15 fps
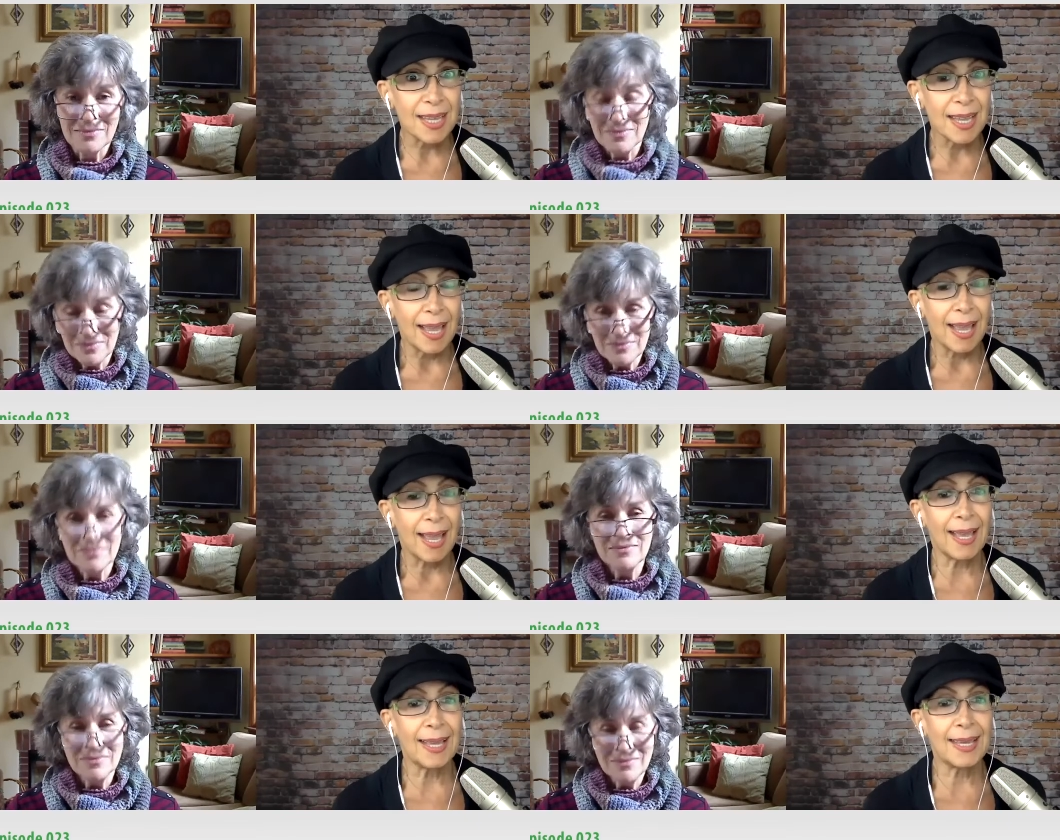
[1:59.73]

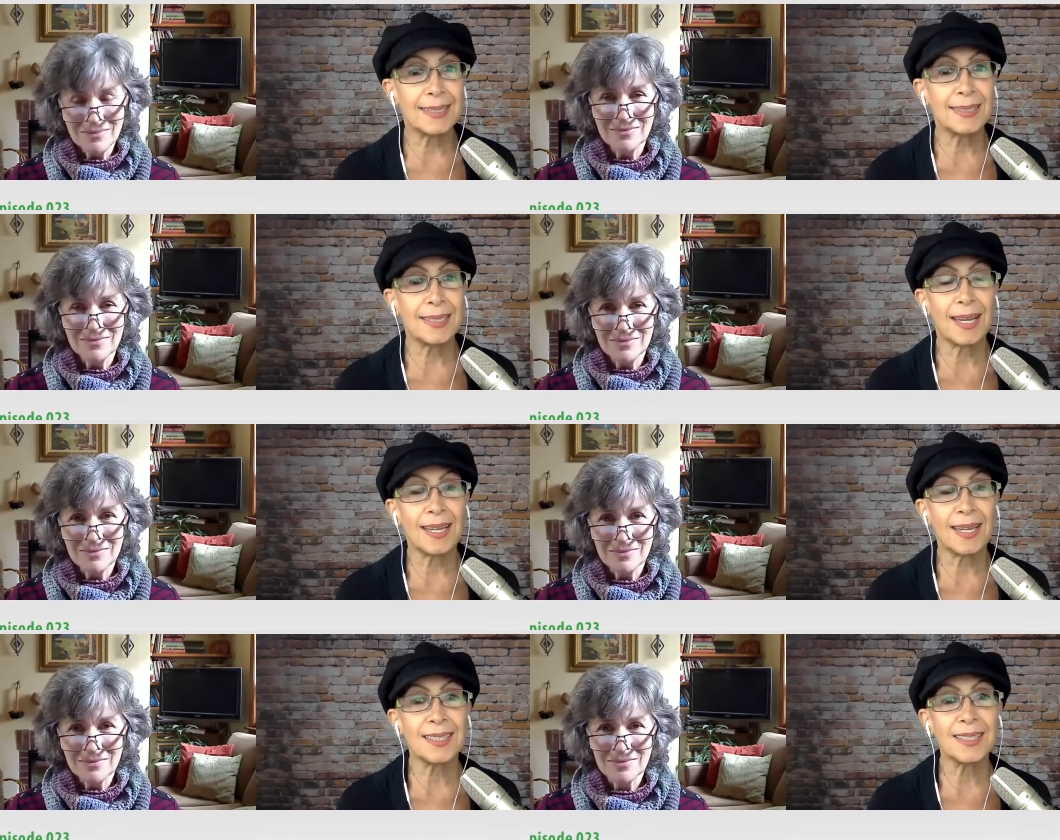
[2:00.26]
Speaker 1: Mm-hmm. And
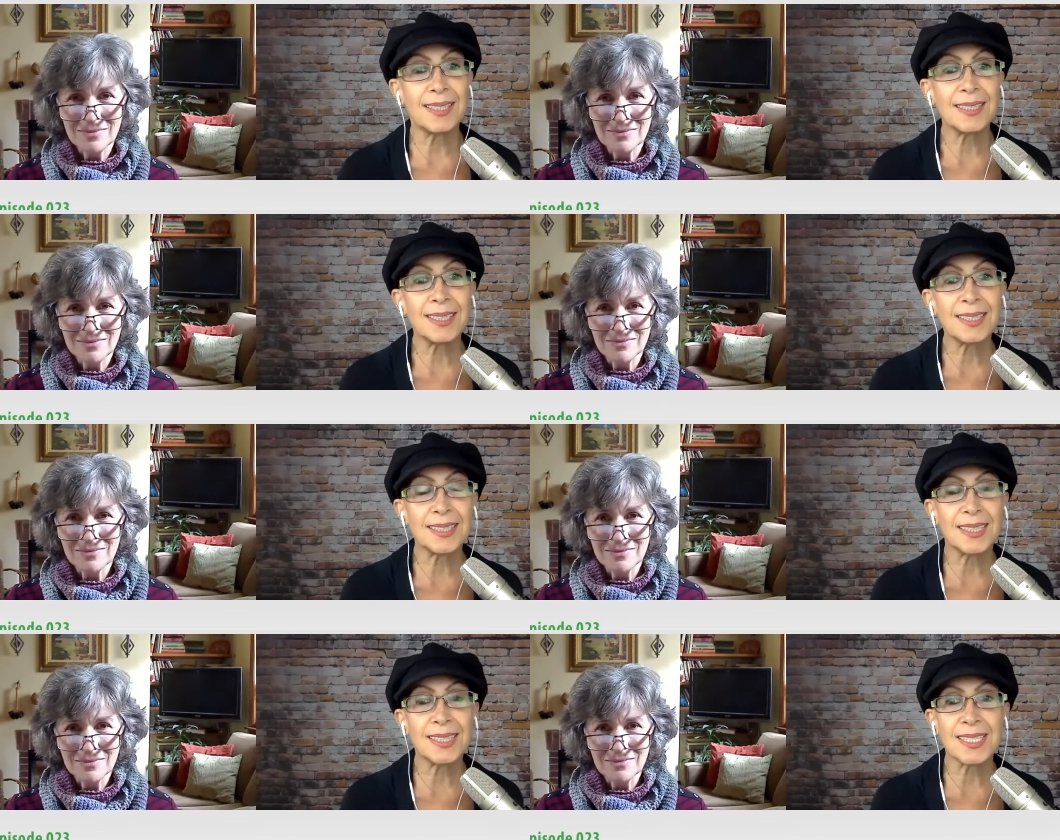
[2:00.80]
I think
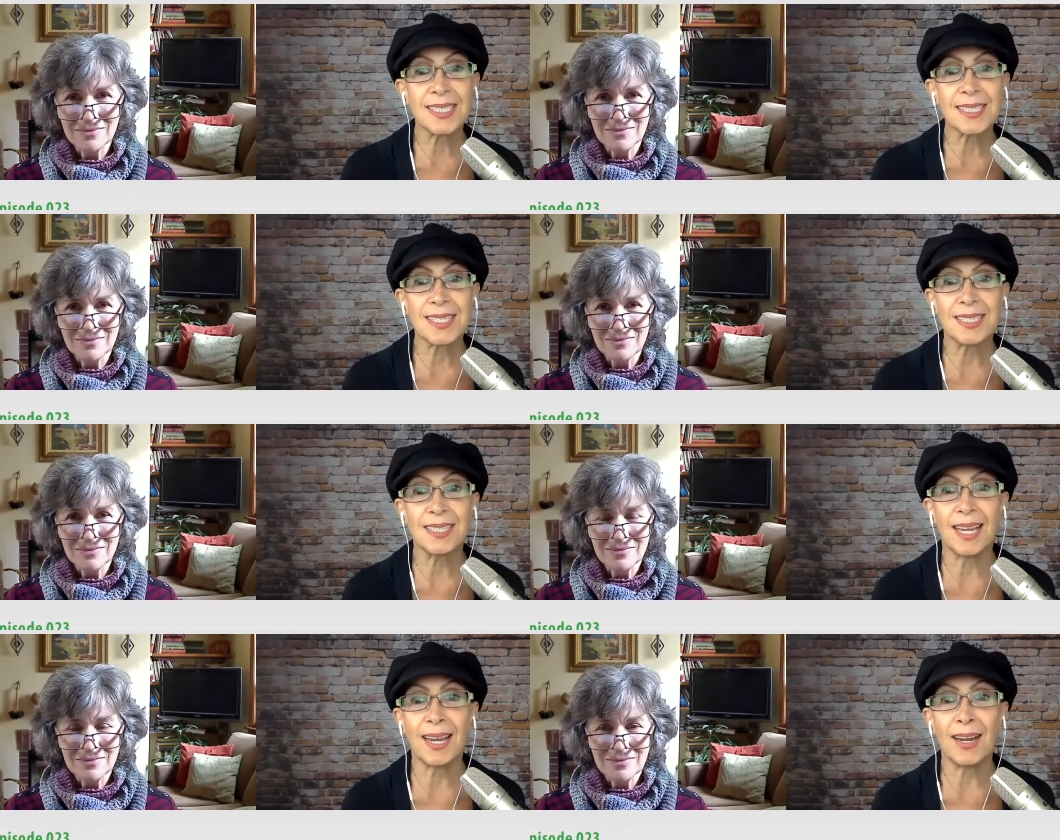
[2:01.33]
that this is
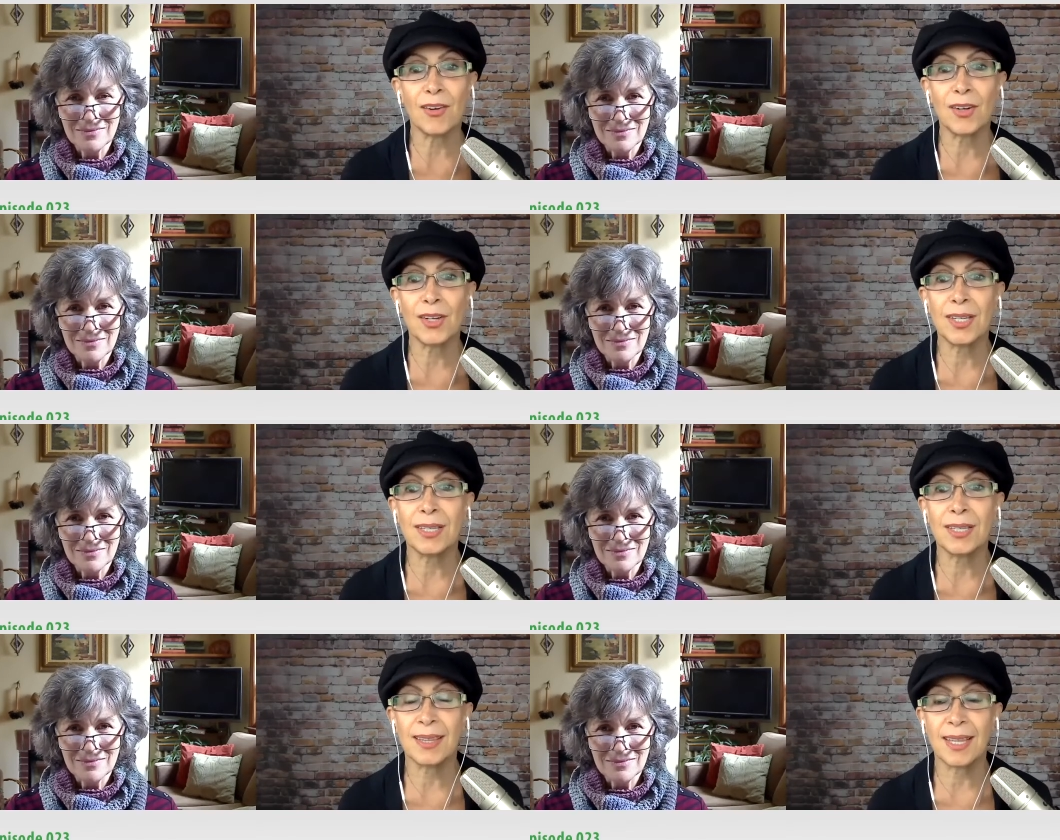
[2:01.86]
an
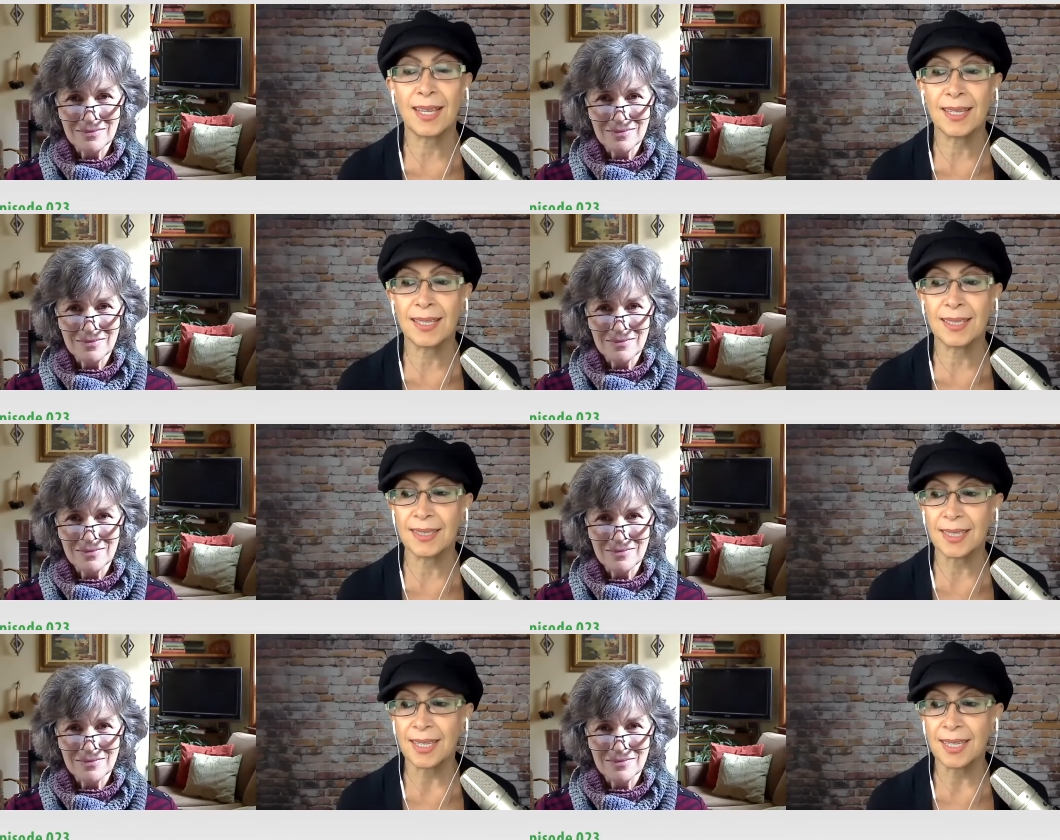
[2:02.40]
area that